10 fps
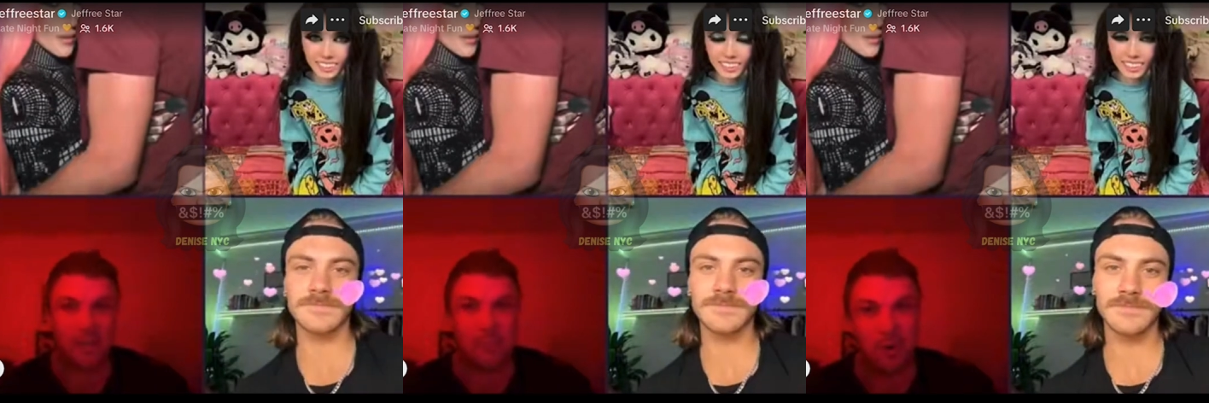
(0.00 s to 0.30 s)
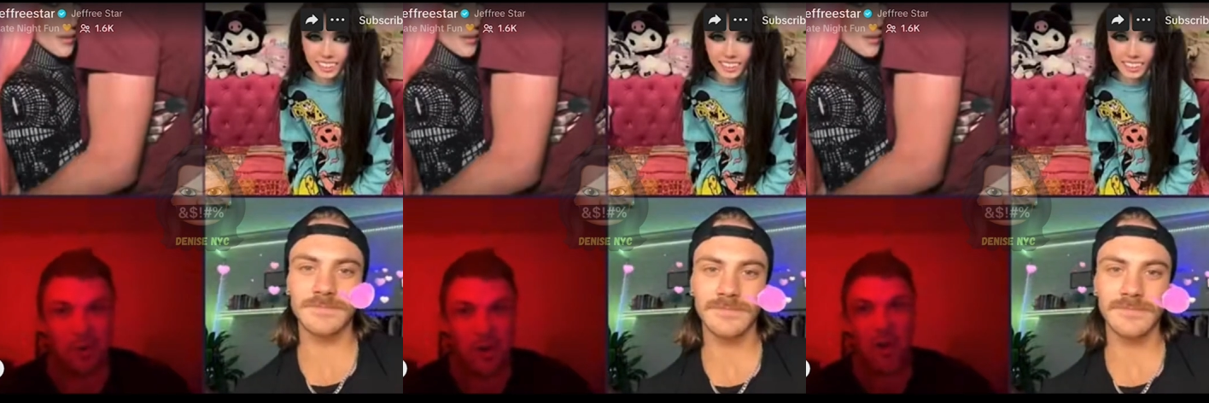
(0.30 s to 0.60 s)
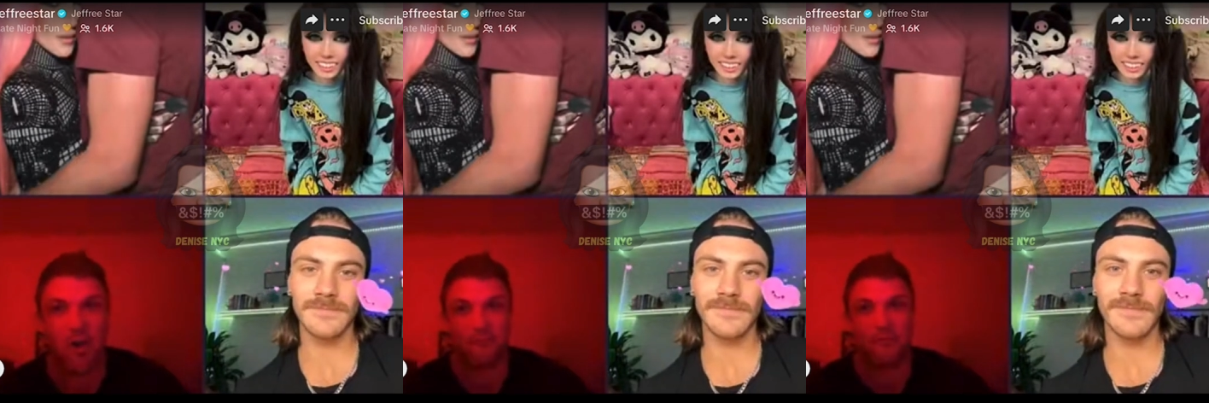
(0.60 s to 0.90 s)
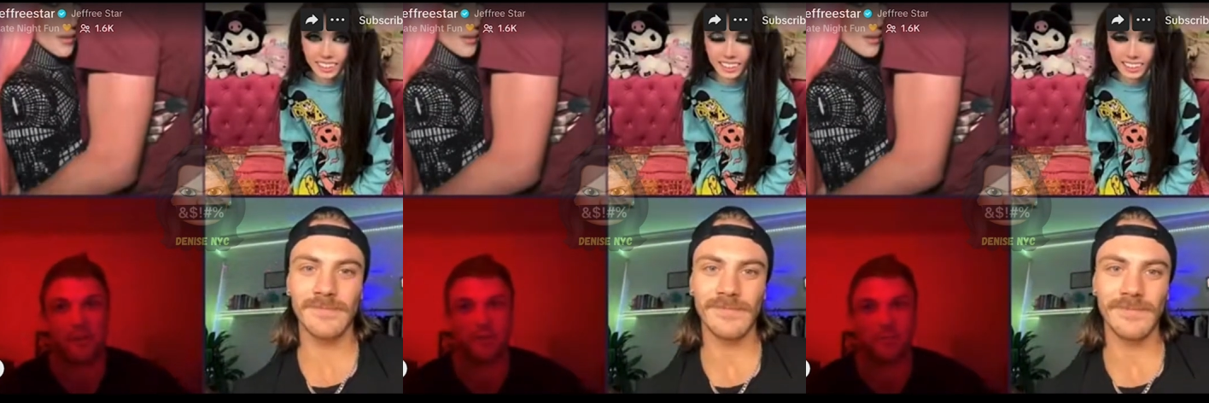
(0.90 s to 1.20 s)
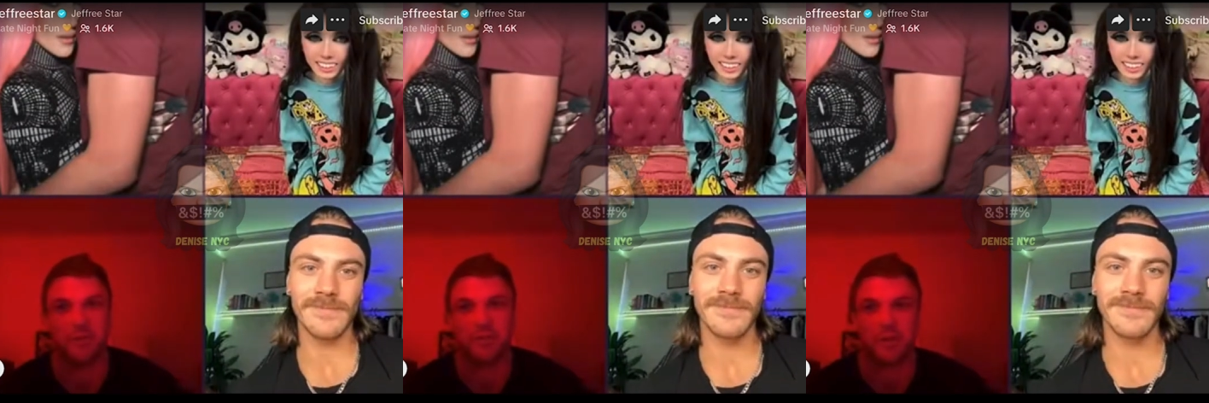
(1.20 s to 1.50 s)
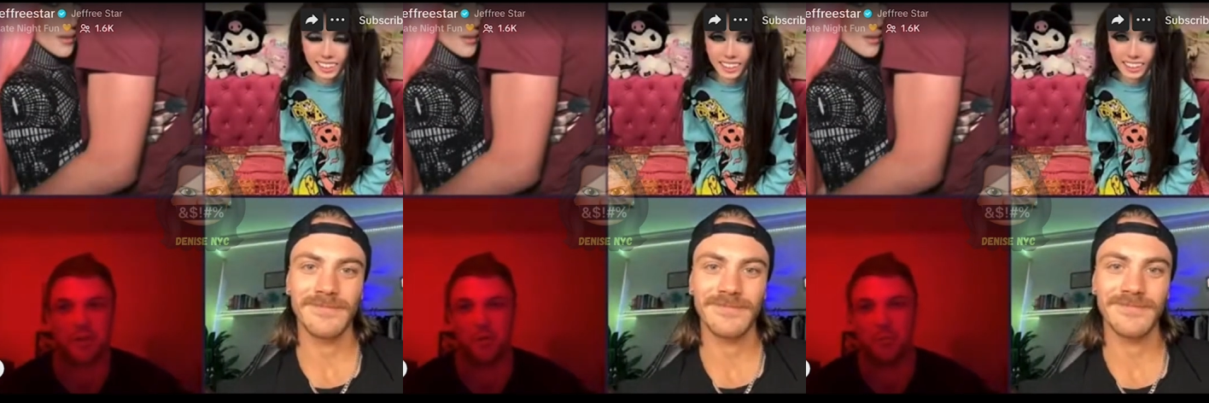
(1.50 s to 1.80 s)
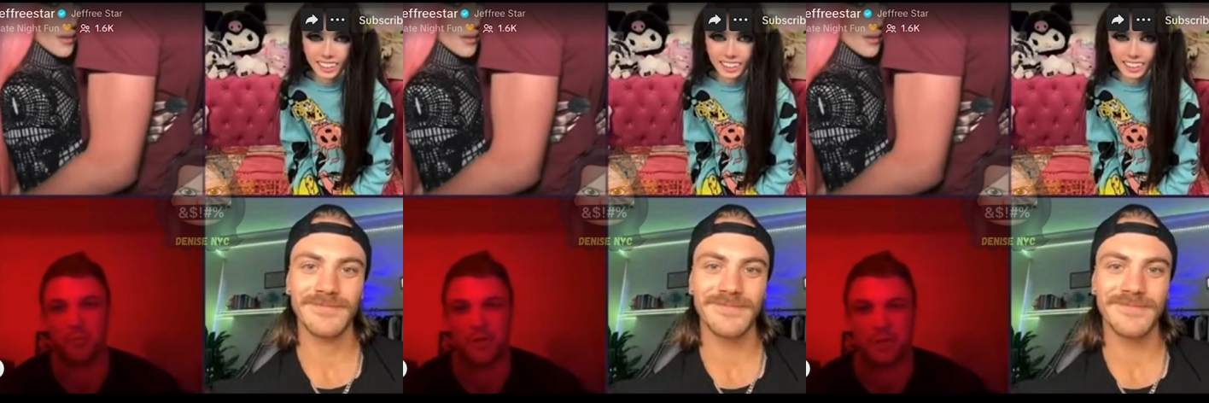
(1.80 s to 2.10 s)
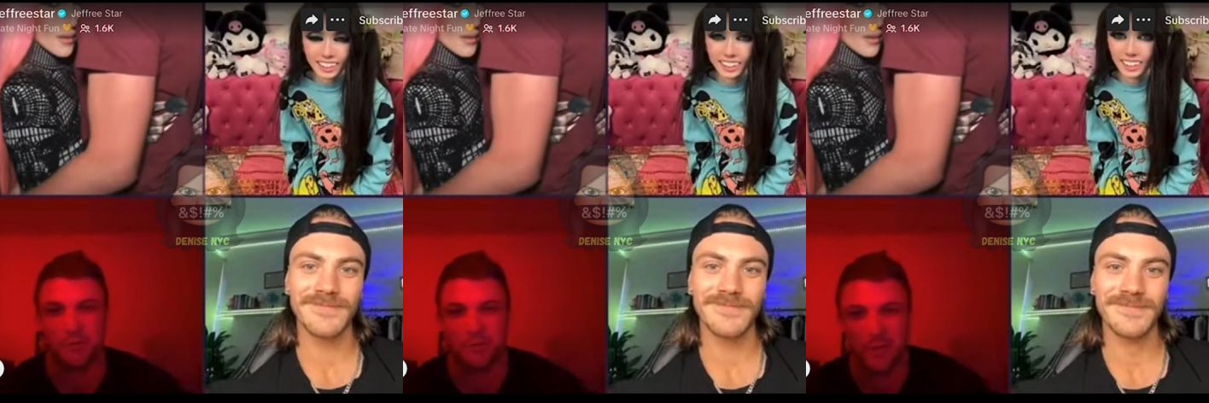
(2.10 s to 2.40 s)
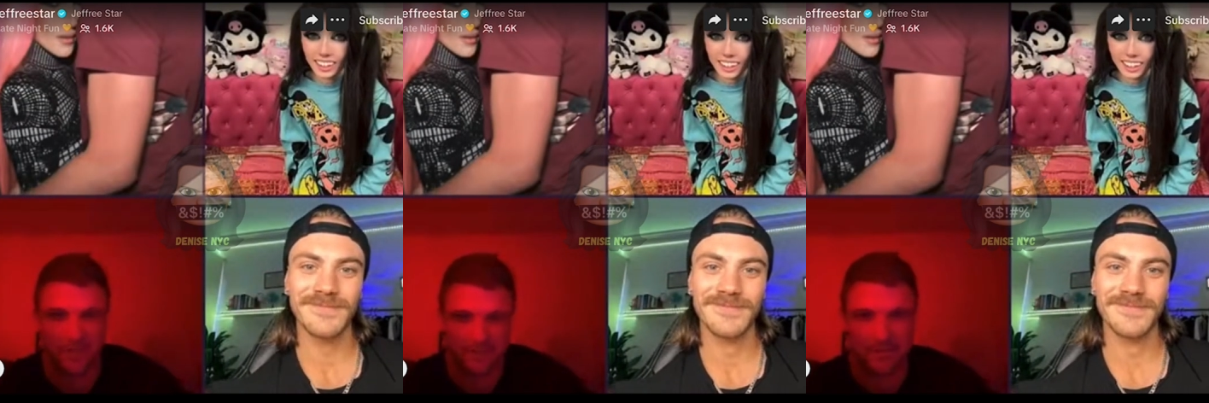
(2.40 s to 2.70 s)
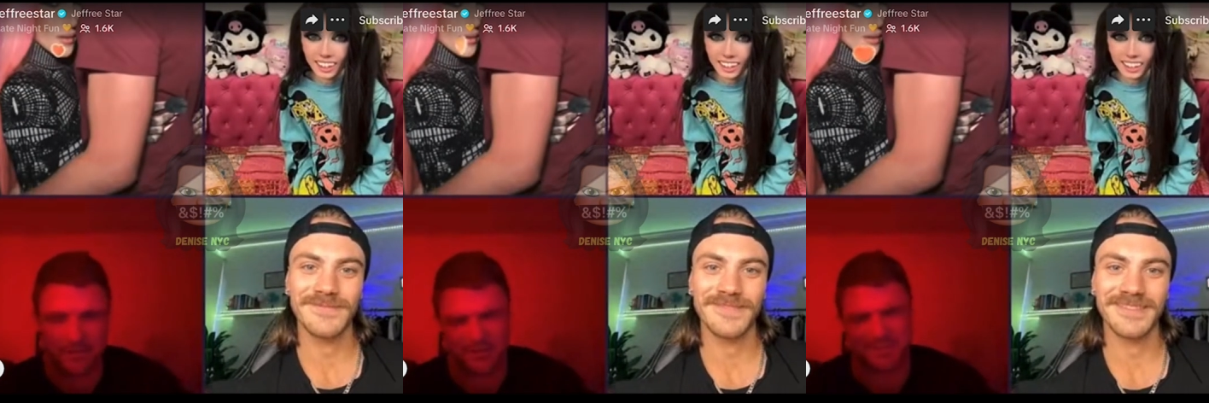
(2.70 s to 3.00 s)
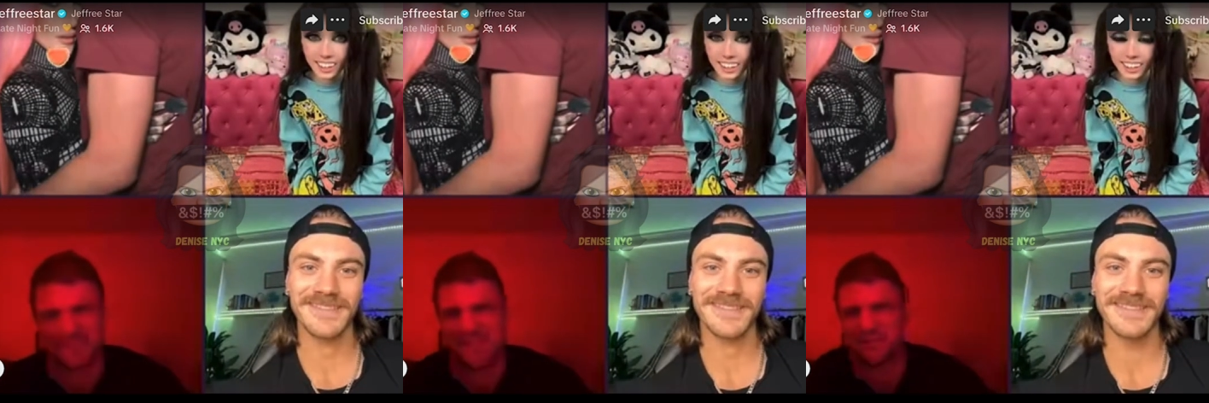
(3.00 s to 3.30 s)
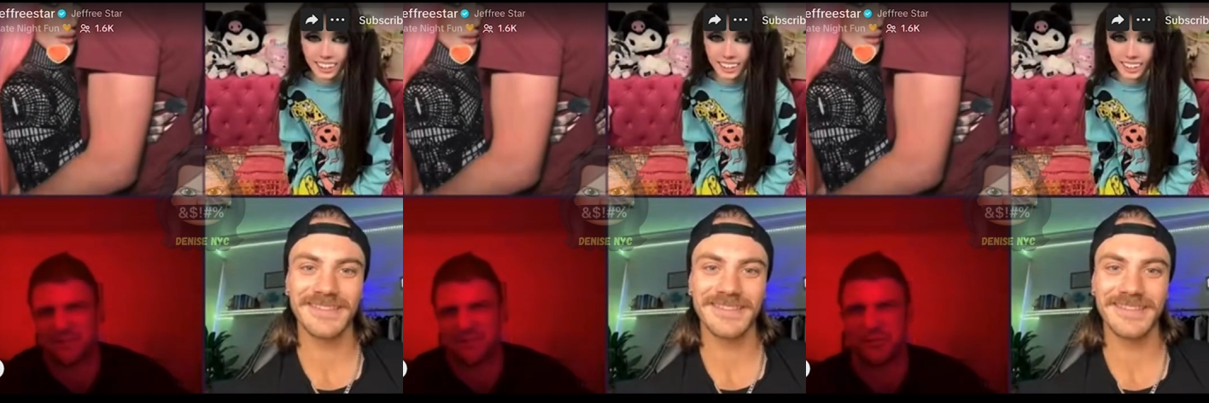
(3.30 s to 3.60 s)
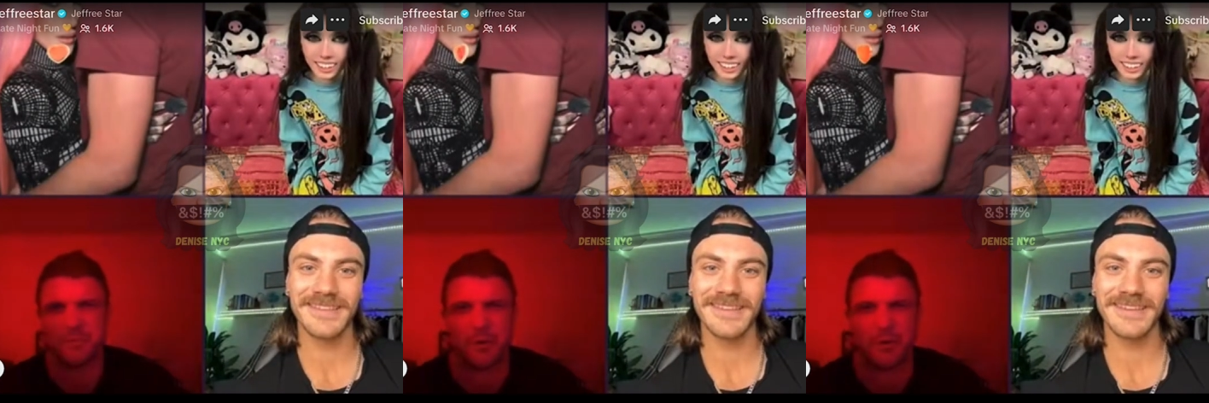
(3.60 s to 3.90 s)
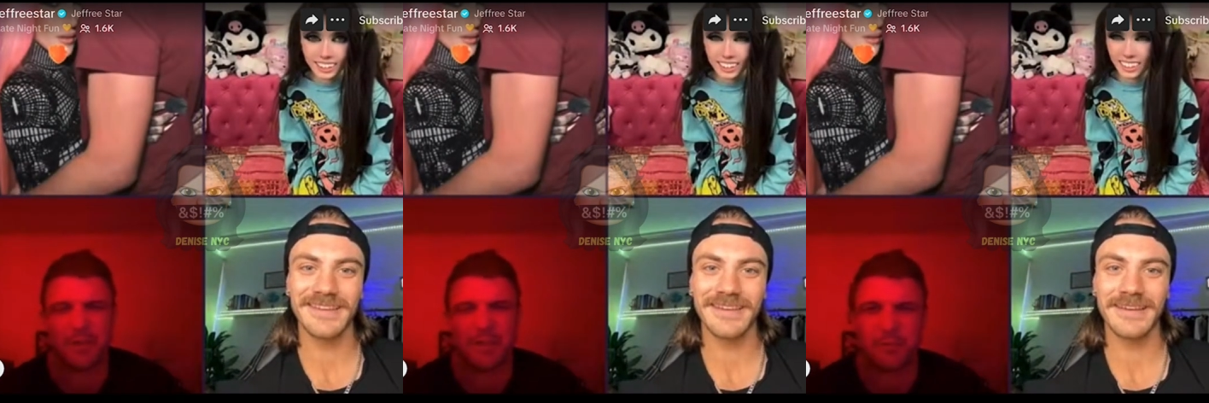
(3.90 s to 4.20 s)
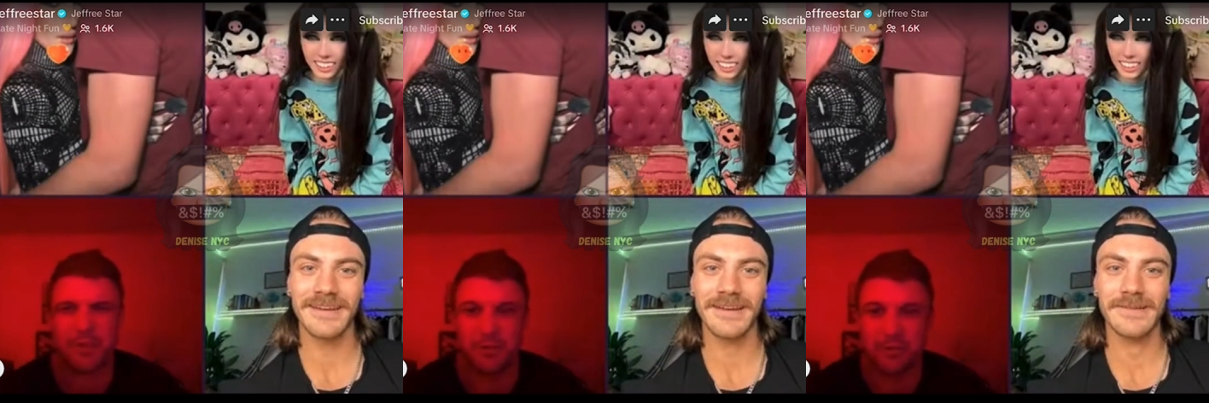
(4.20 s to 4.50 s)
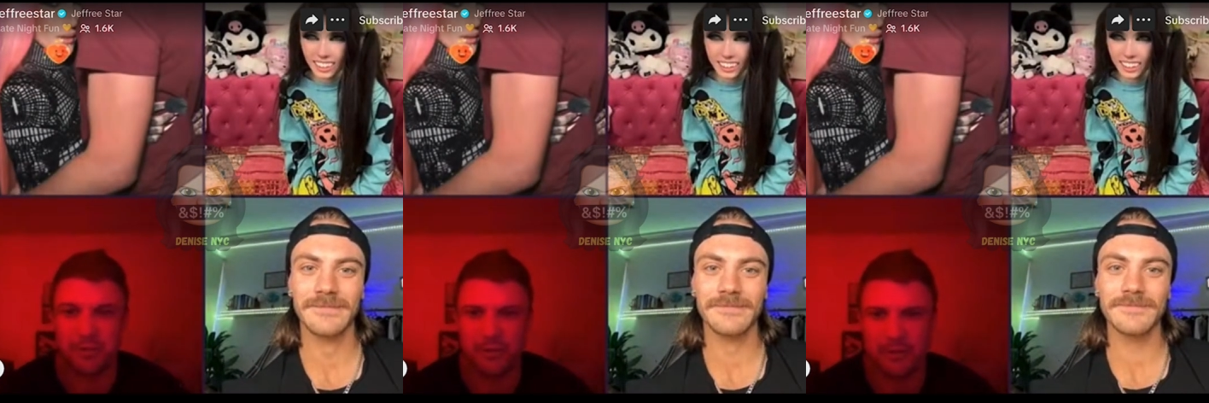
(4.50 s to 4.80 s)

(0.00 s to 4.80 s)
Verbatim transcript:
Speaker 1: talking about, yeah, I'll fucking recharge 1.2 million just to take a streak, bro. That's weird.